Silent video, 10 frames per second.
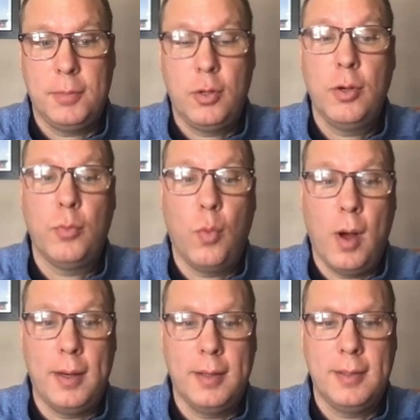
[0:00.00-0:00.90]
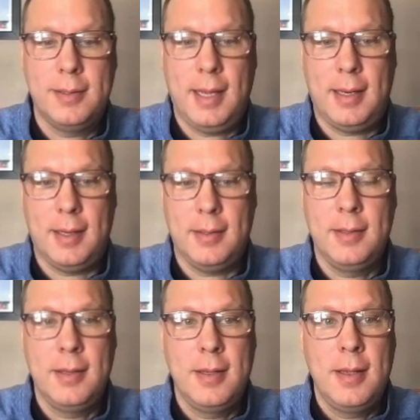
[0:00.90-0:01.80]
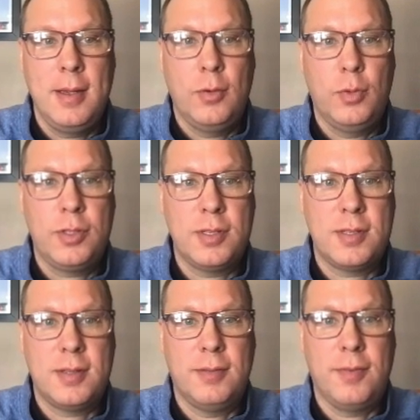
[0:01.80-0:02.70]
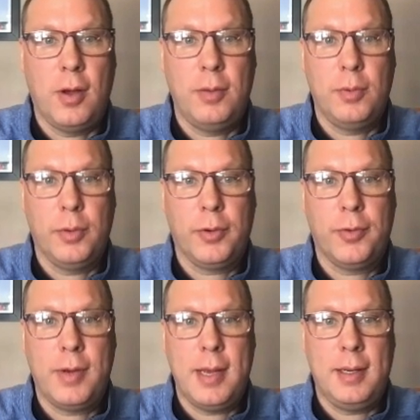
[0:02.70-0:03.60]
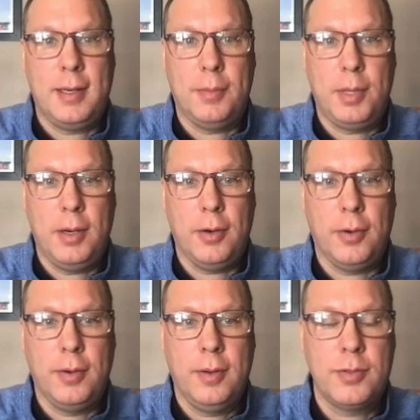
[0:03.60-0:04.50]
QM1 data, which is the volume that we're creating up here.